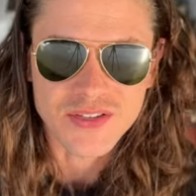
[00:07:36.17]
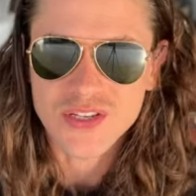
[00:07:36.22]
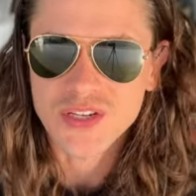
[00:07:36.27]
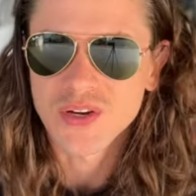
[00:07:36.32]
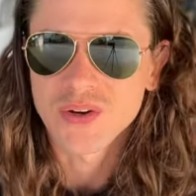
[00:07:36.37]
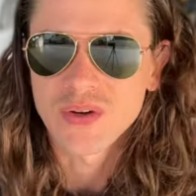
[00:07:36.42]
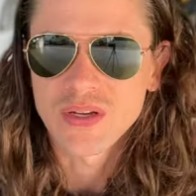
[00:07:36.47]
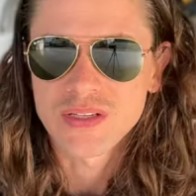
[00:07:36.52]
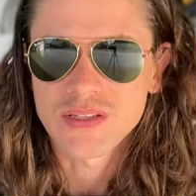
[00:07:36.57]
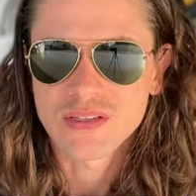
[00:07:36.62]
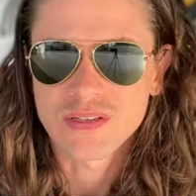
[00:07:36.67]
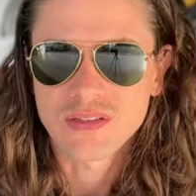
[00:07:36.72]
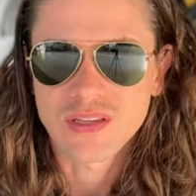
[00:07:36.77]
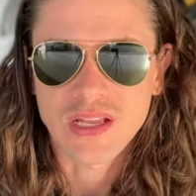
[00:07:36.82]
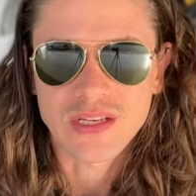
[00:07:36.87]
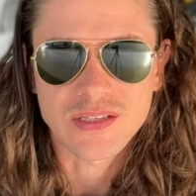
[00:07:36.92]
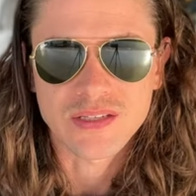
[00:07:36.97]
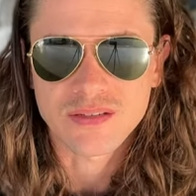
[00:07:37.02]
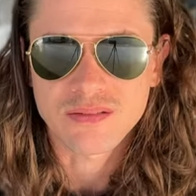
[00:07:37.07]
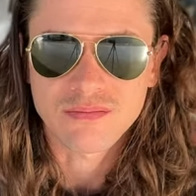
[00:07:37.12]
So
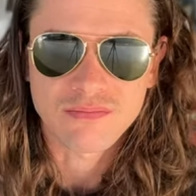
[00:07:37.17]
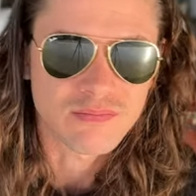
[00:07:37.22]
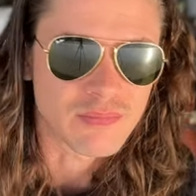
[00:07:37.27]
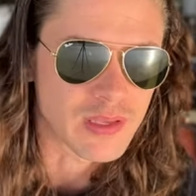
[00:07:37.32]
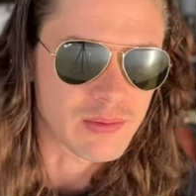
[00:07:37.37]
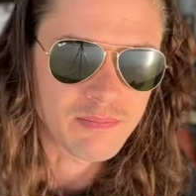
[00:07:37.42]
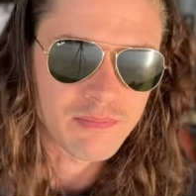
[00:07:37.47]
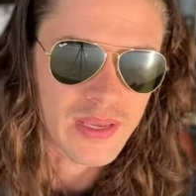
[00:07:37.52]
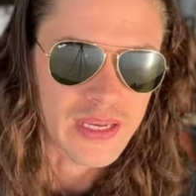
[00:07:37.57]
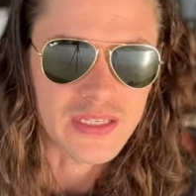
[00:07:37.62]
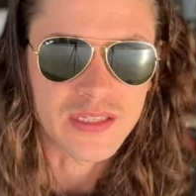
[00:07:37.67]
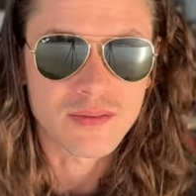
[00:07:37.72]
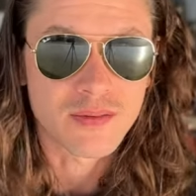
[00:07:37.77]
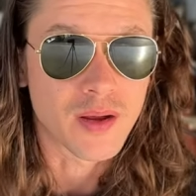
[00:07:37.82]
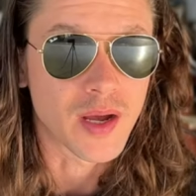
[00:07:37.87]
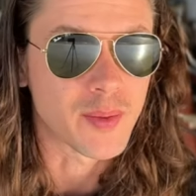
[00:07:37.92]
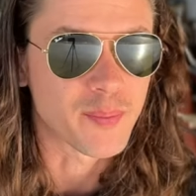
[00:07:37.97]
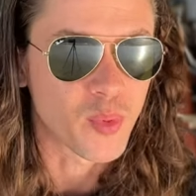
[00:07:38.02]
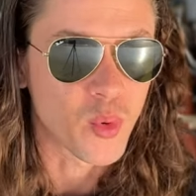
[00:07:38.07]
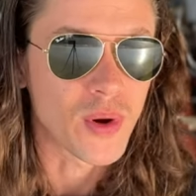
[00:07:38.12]
that's makes it
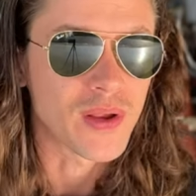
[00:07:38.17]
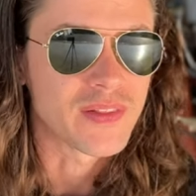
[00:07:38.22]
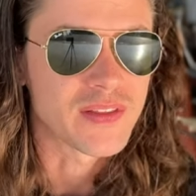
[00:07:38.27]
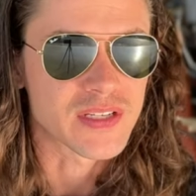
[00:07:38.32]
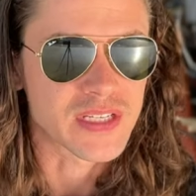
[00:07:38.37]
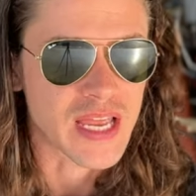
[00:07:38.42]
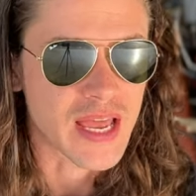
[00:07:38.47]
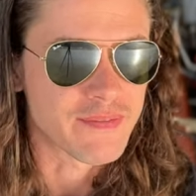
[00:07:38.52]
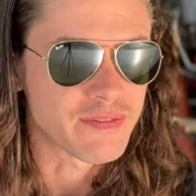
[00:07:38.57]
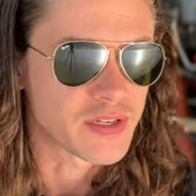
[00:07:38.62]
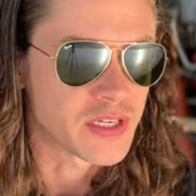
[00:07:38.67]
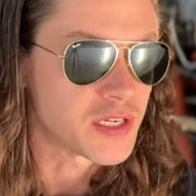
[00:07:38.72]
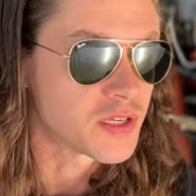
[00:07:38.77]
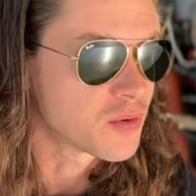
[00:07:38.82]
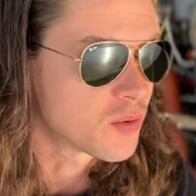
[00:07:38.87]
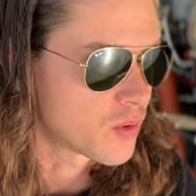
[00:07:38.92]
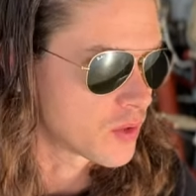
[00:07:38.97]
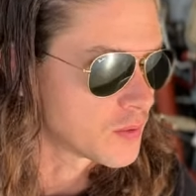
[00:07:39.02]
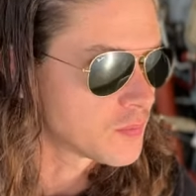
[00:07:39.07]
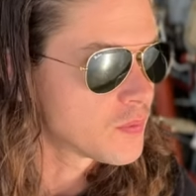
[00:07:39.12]
pointless to have a gear
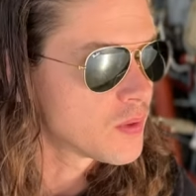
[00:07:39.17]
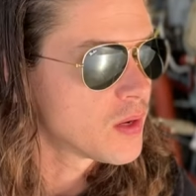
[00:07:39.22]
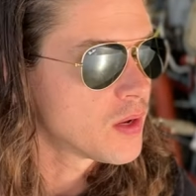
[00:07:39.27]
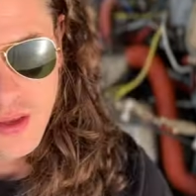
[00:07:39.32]
horn.